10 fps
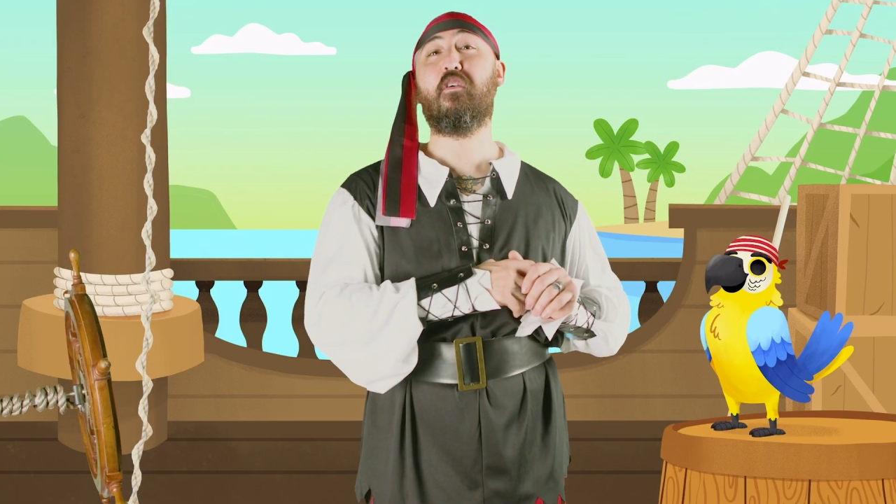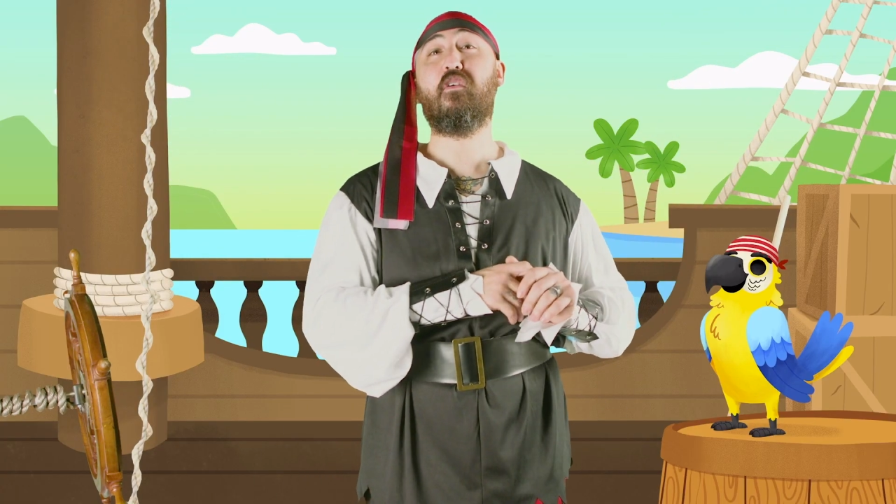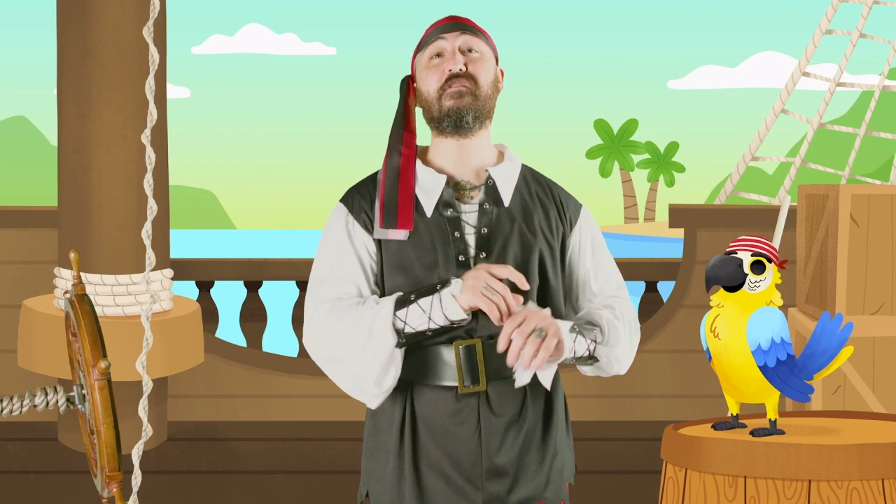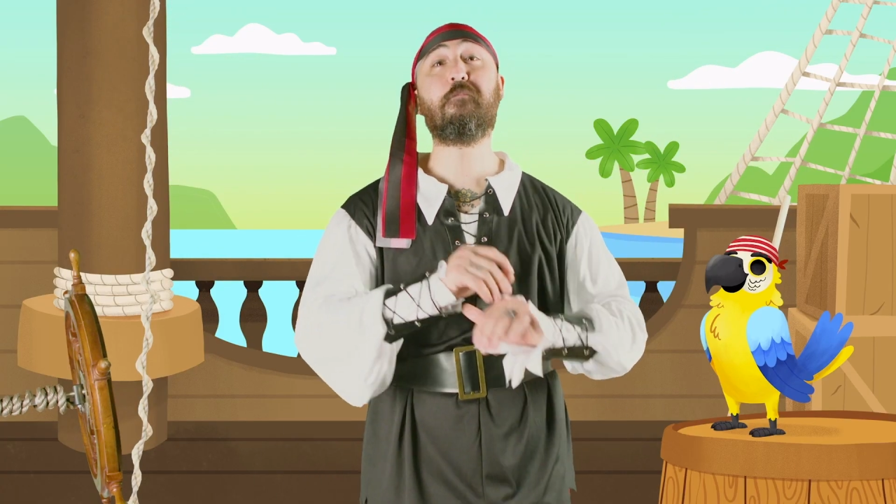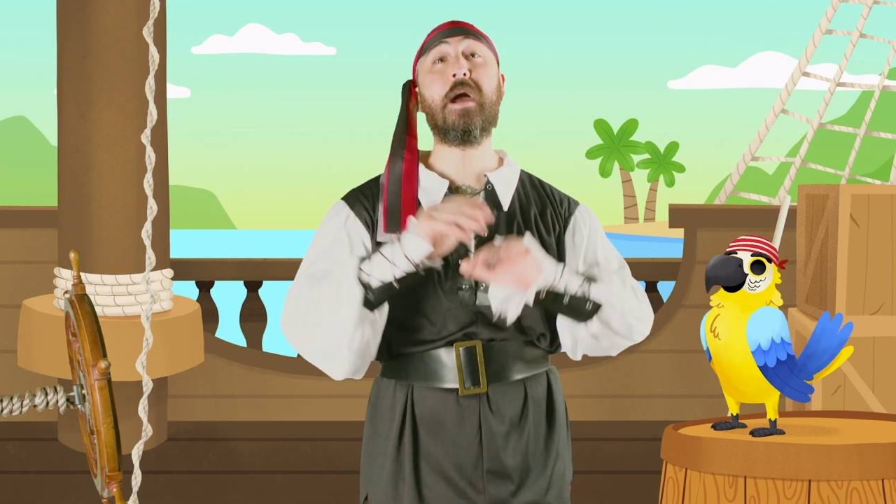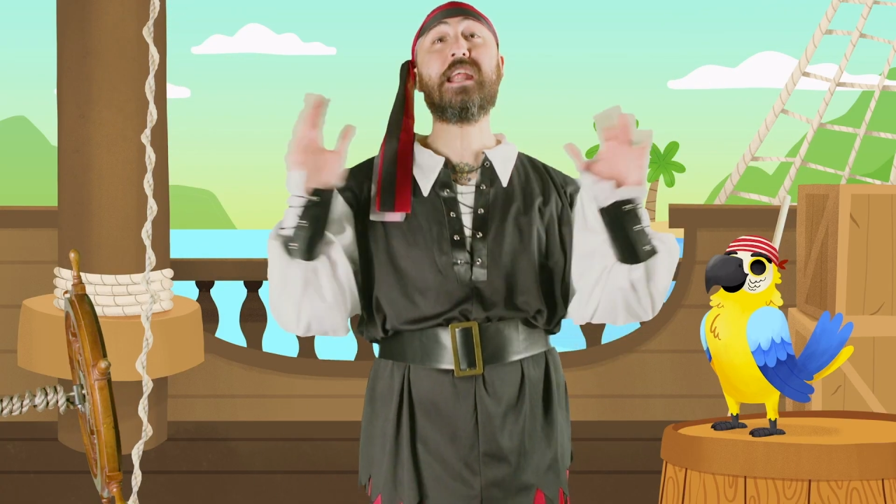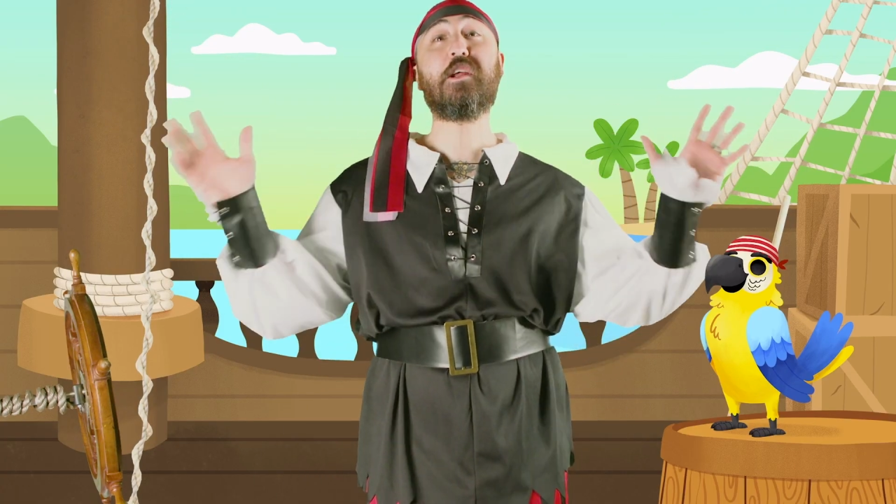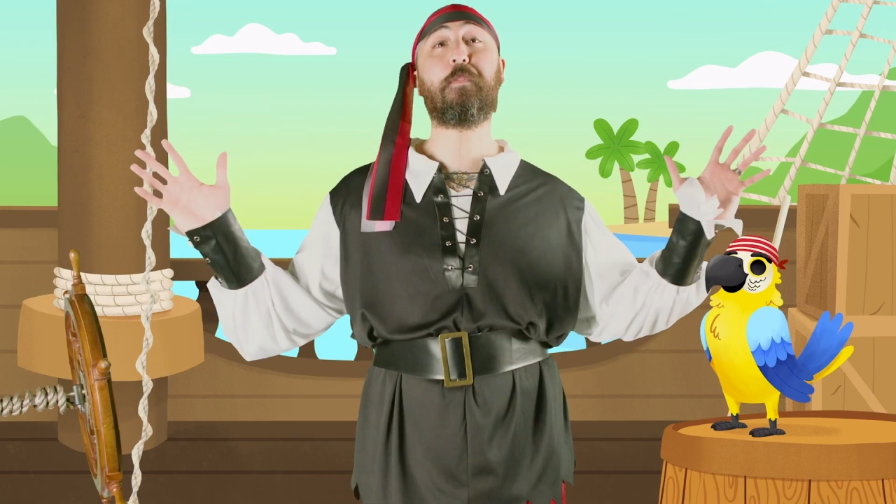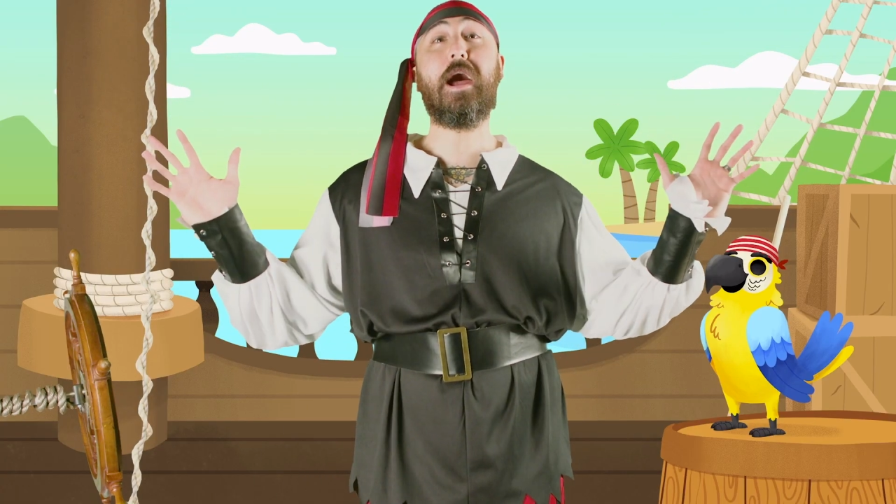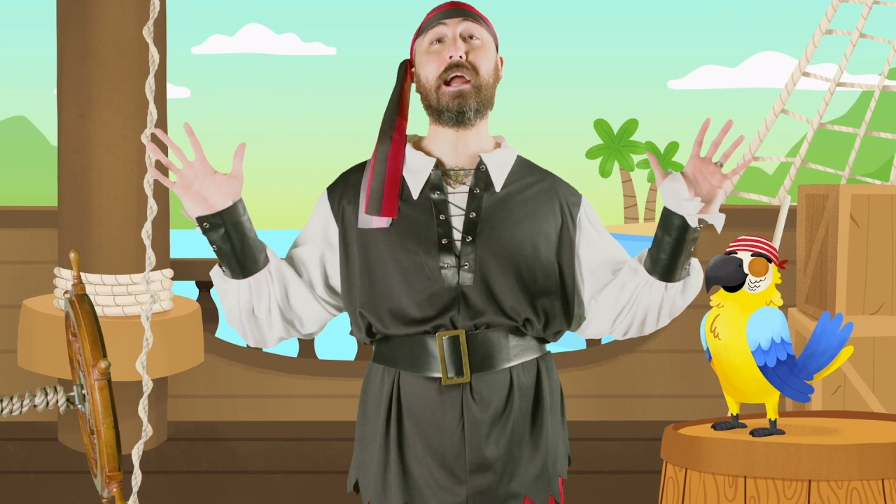We've made
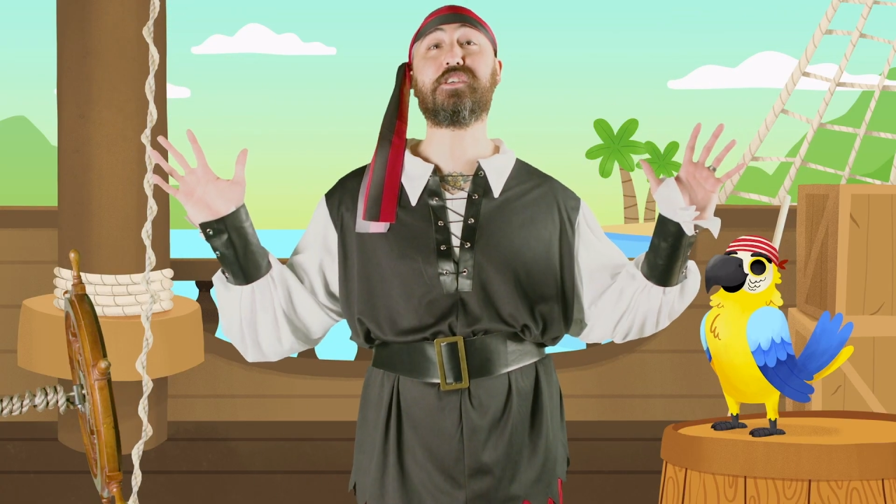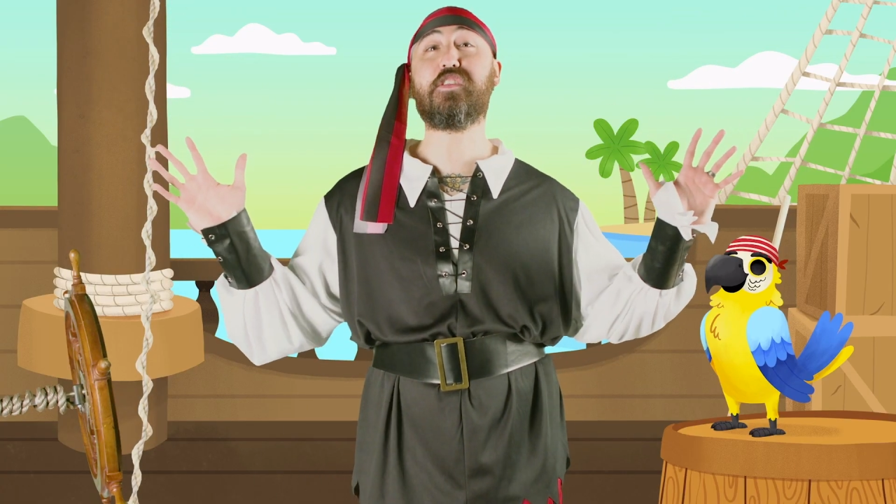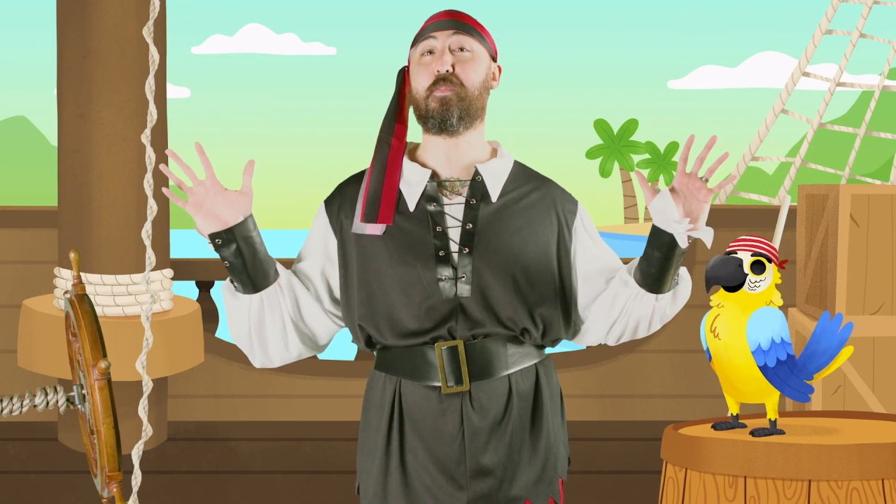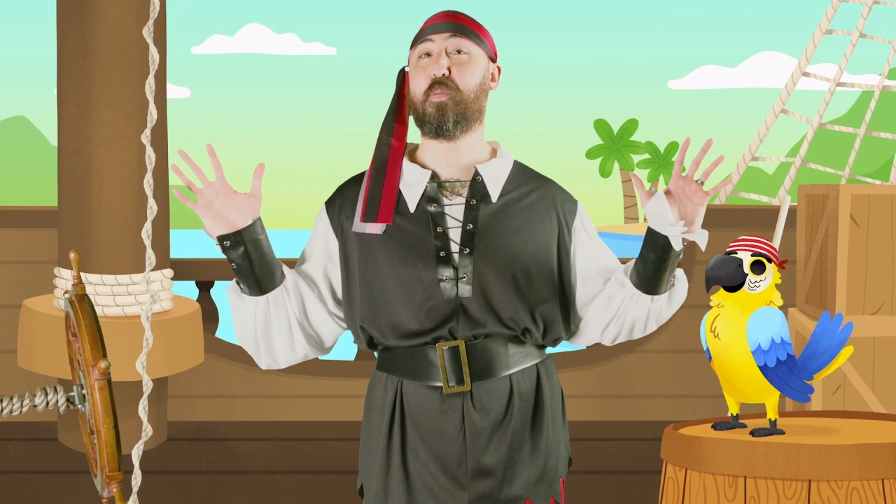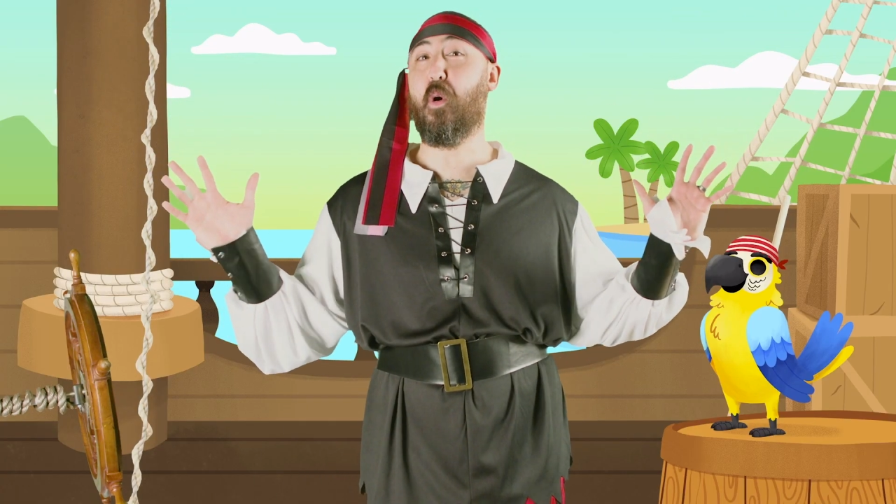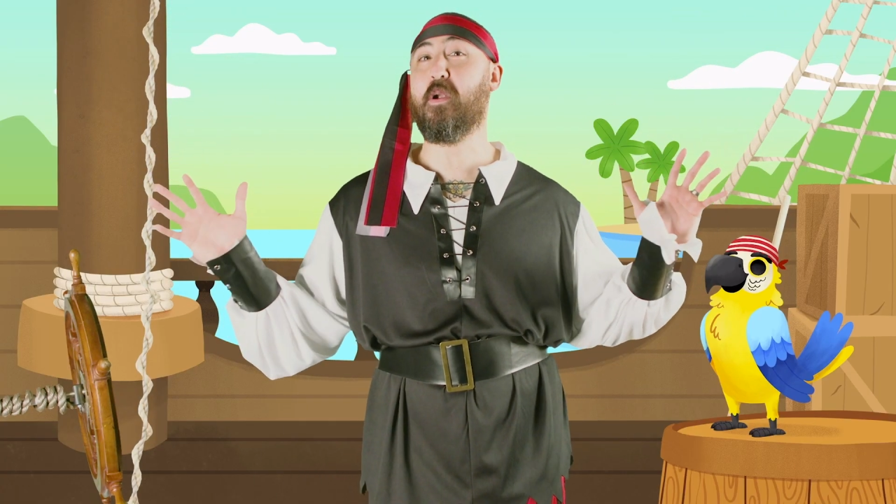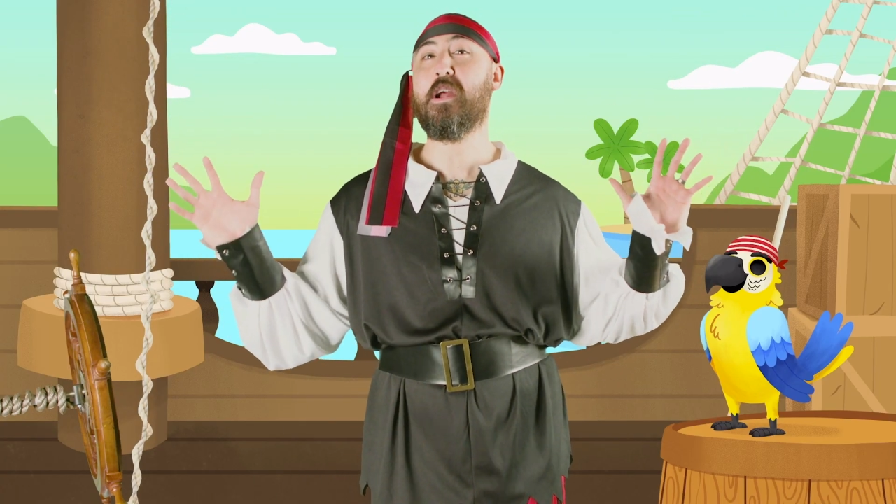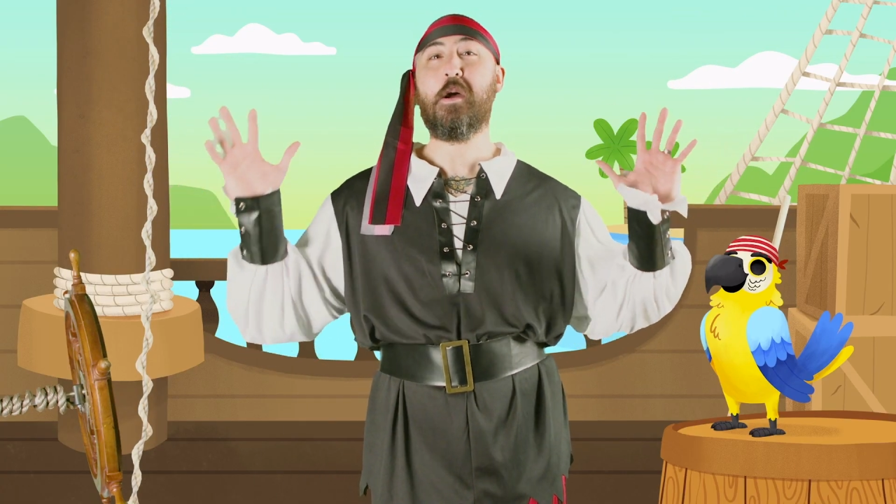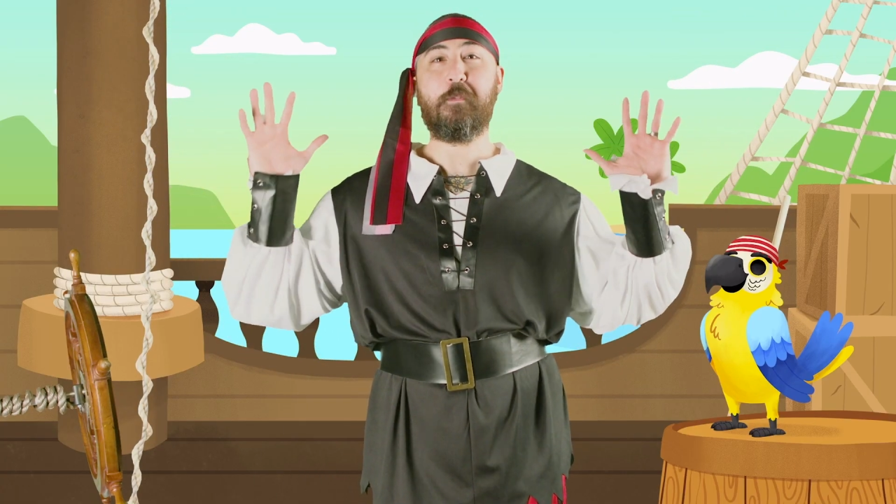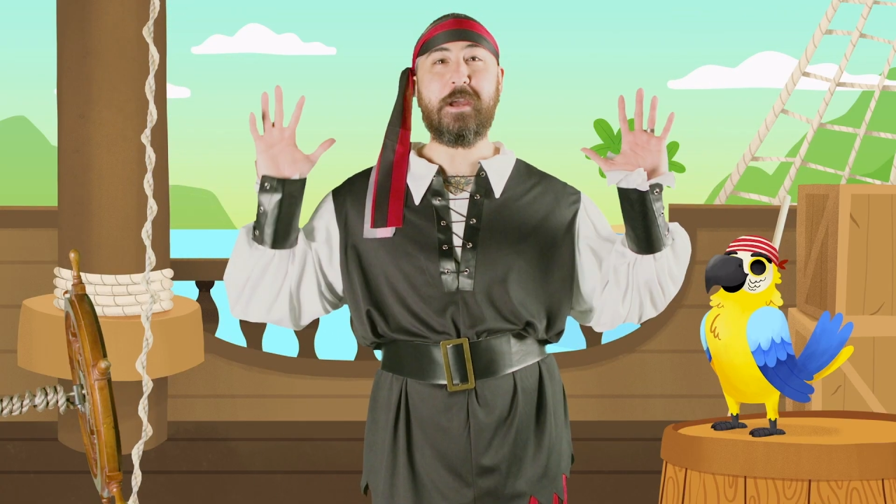it back to the port, me